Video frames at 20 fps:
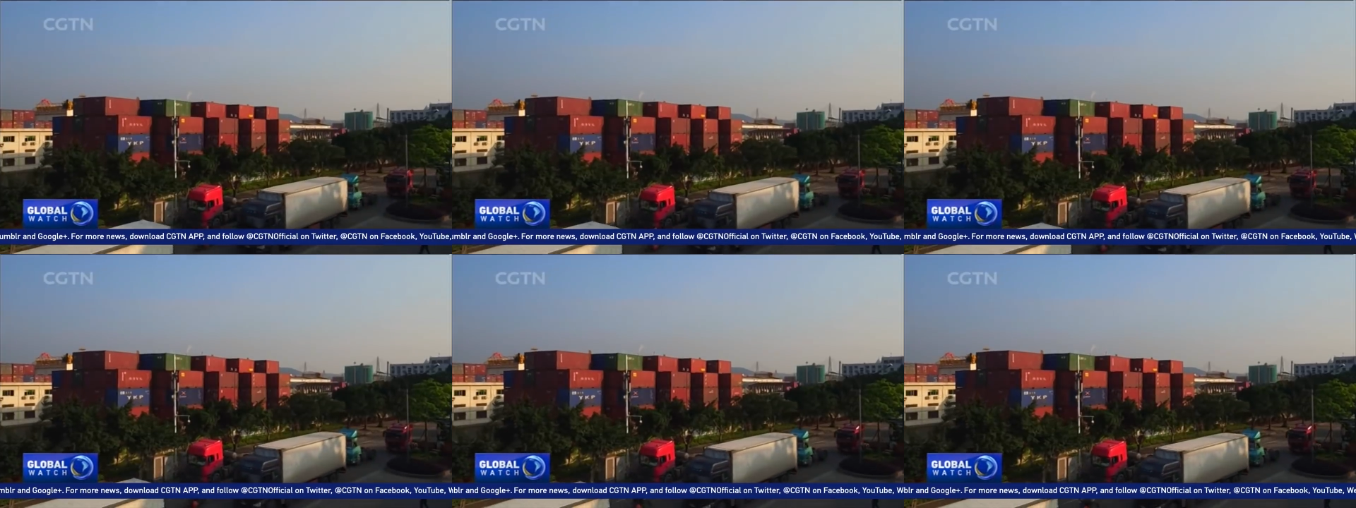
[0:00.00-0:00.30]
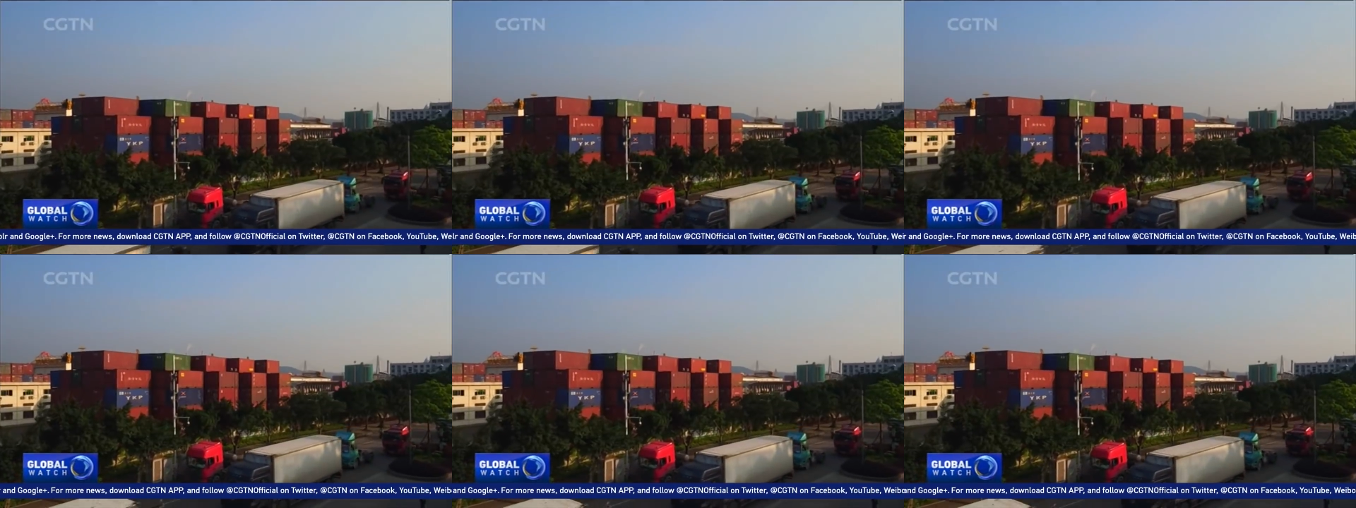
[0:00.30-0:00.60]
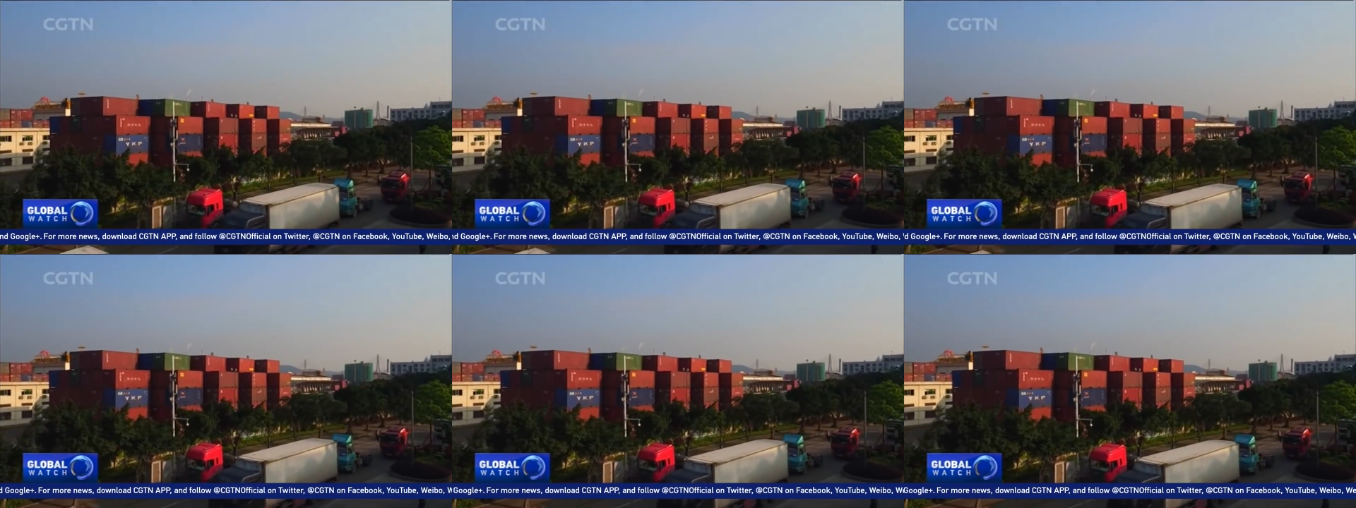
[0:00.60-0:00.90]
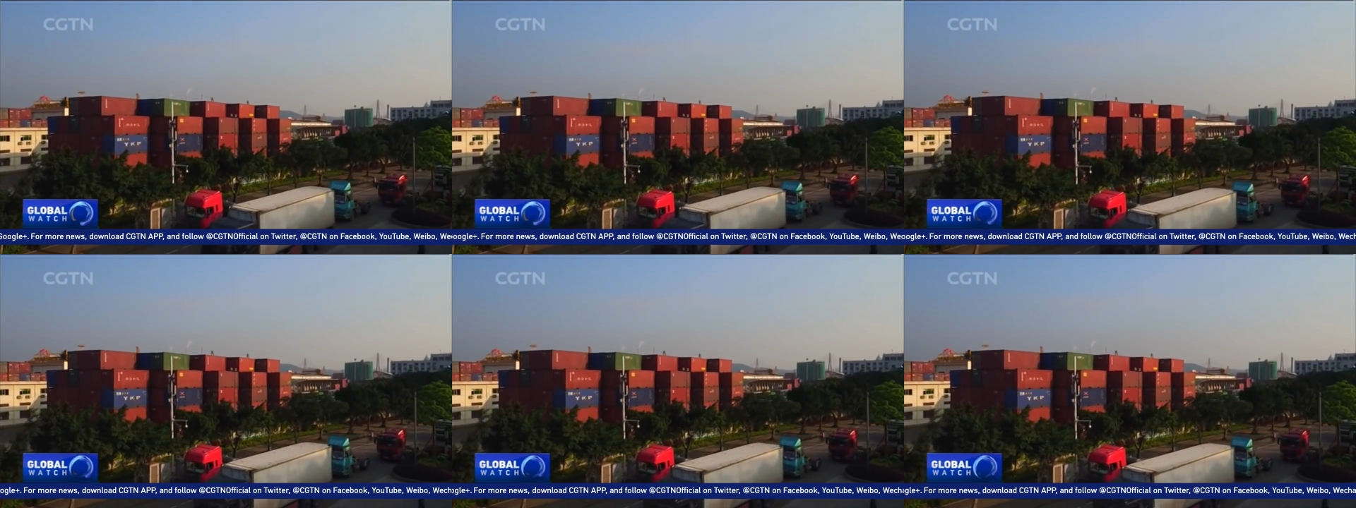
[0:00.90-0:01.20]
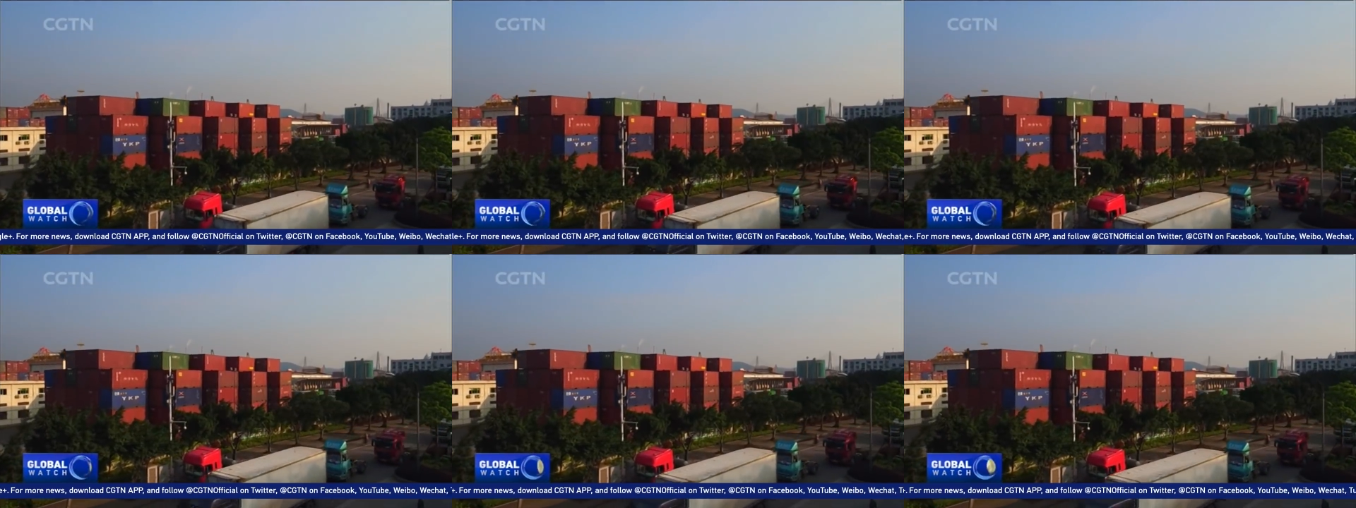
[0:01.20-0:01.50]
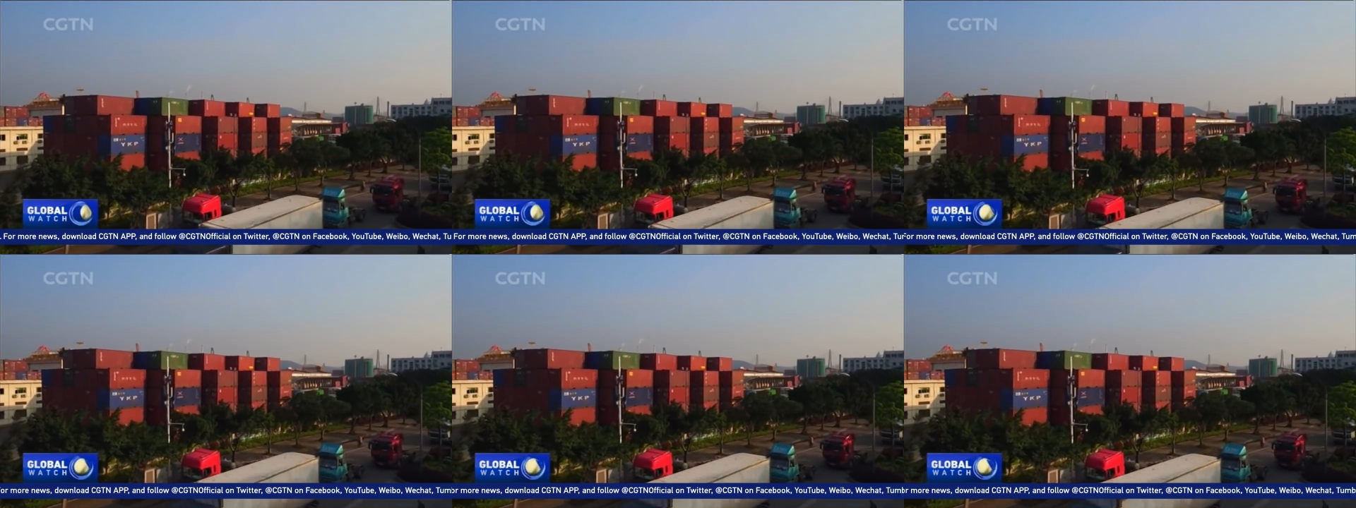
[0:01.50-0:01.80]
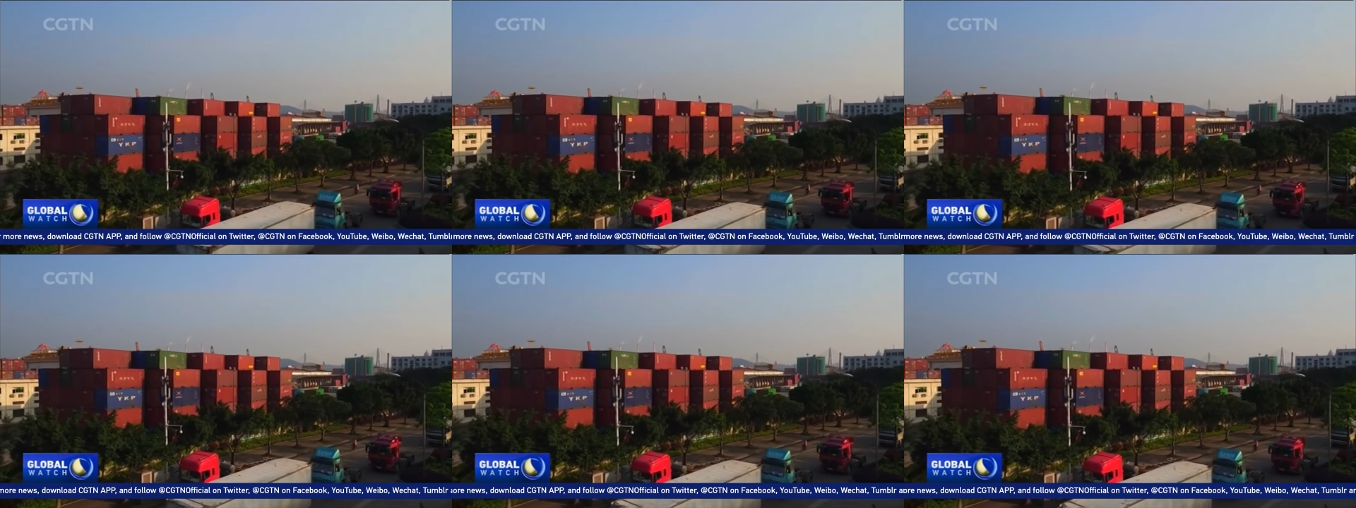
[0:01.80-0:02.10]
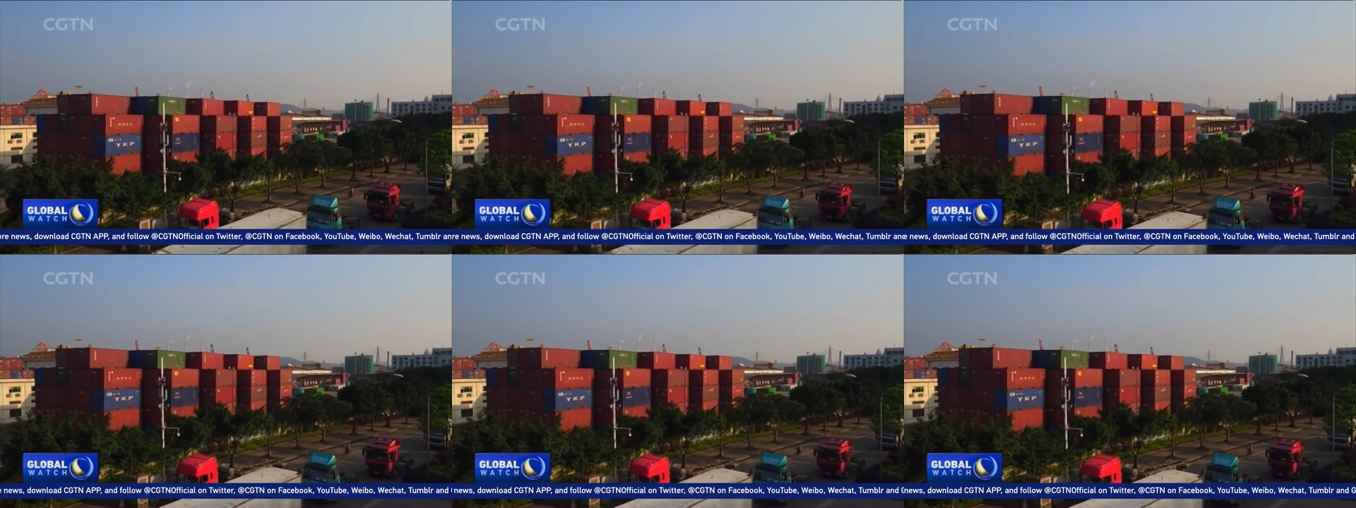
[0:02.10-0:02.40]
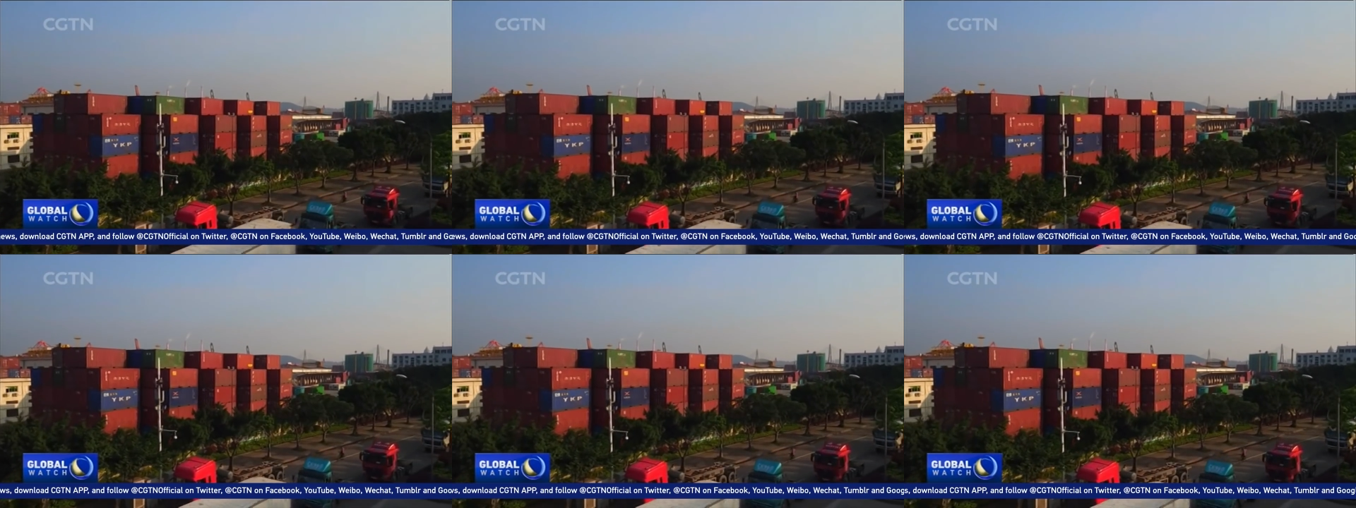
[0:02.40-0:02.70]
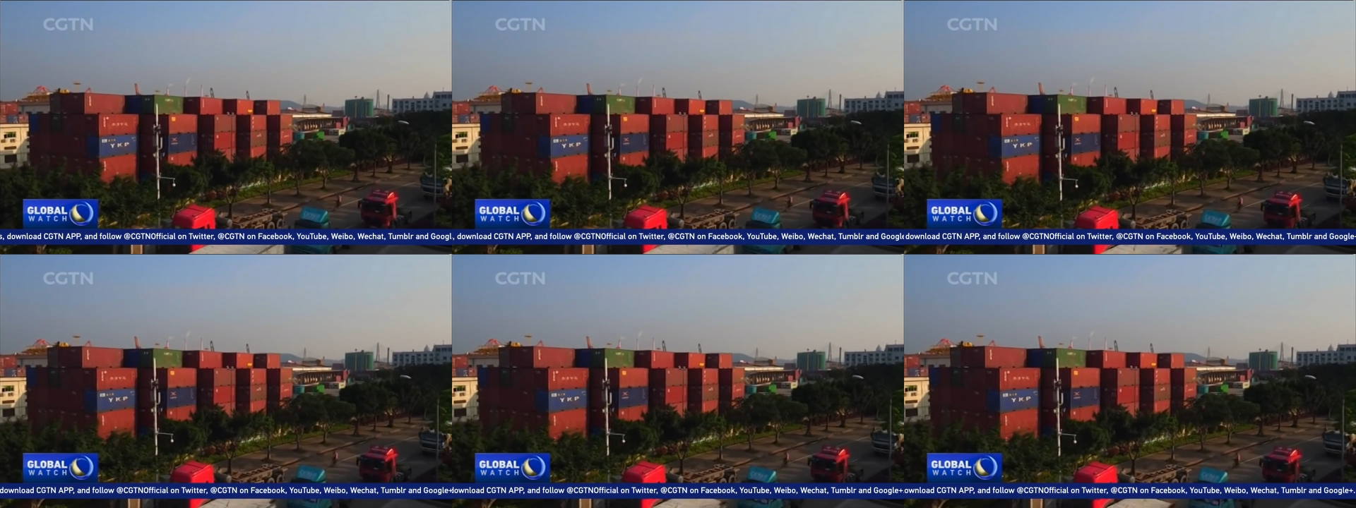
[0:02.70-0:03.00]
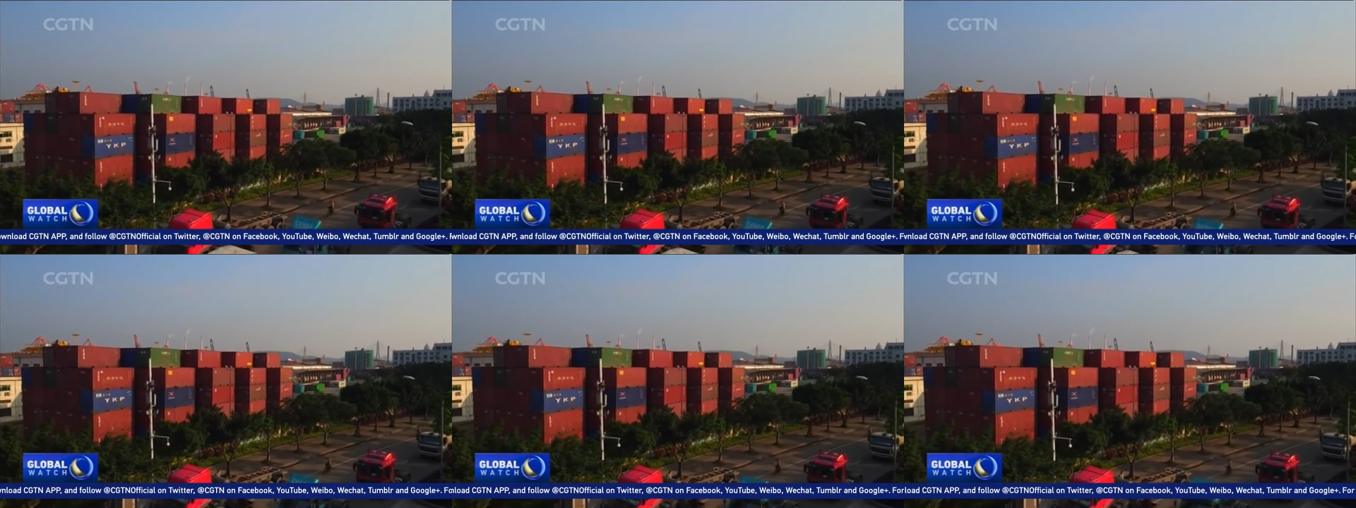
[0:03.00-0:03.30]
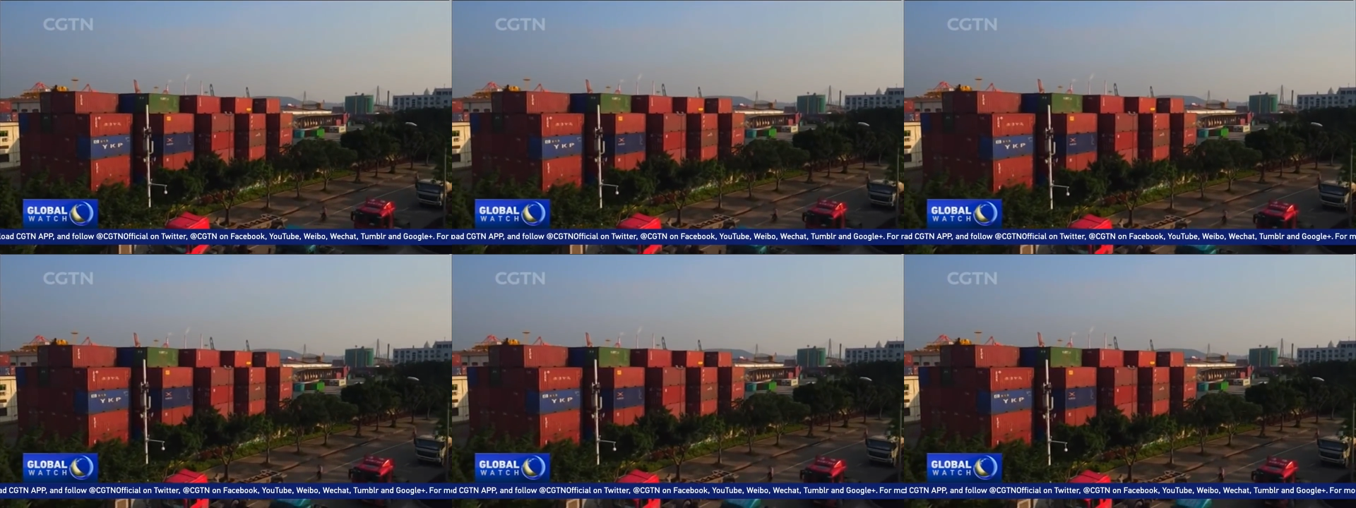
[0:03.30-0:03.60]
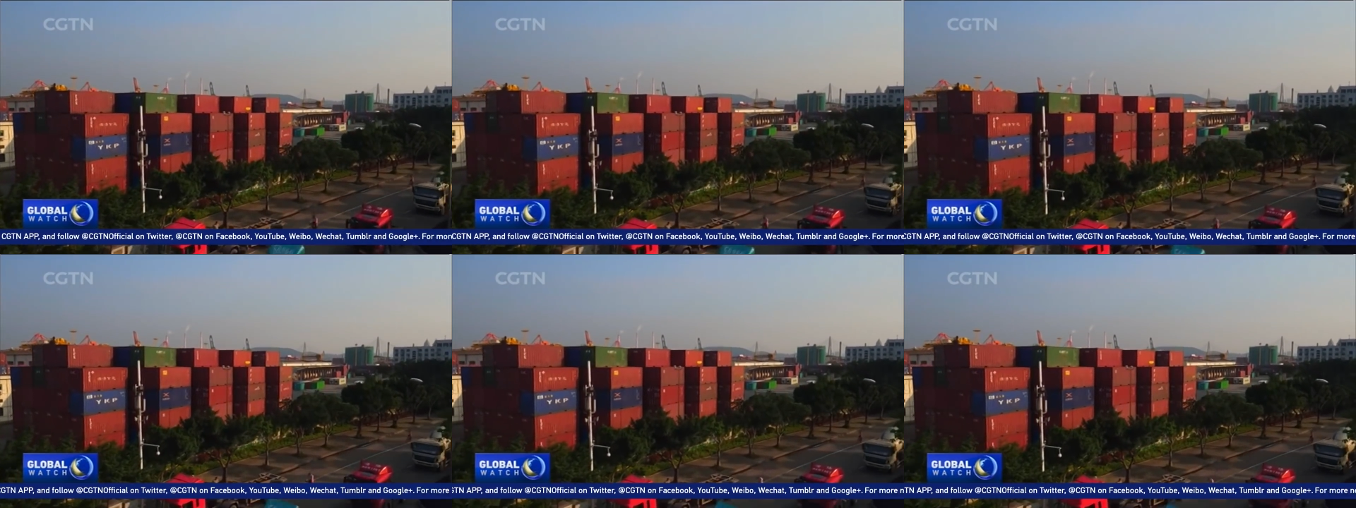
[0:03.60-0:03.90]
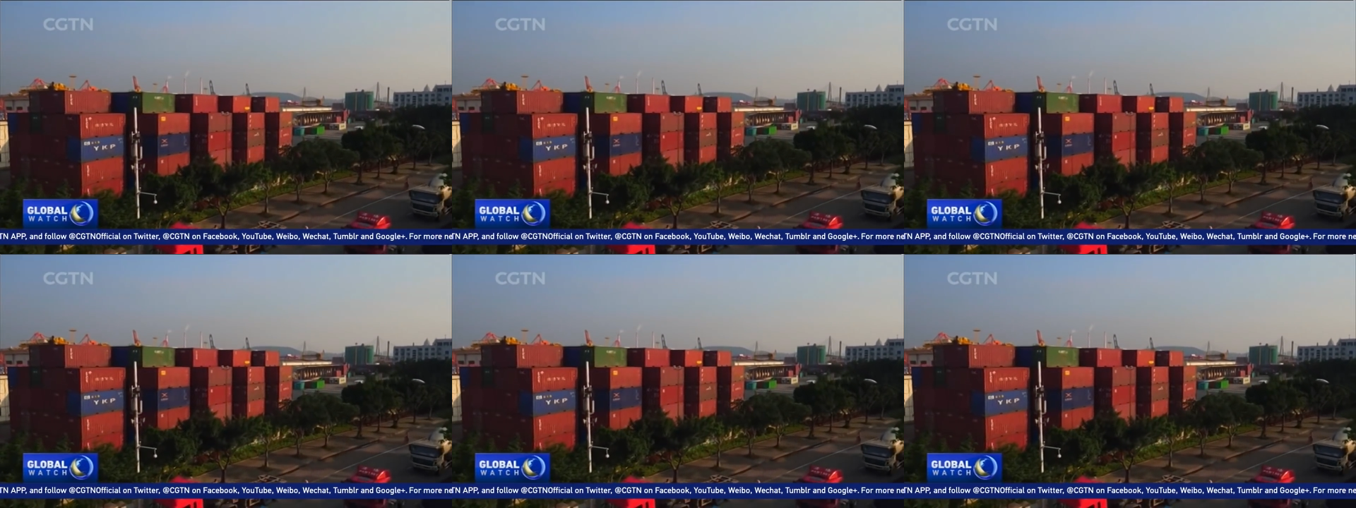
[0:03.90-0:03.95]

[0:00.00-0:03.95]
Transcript: Nobody's mouth can be seen.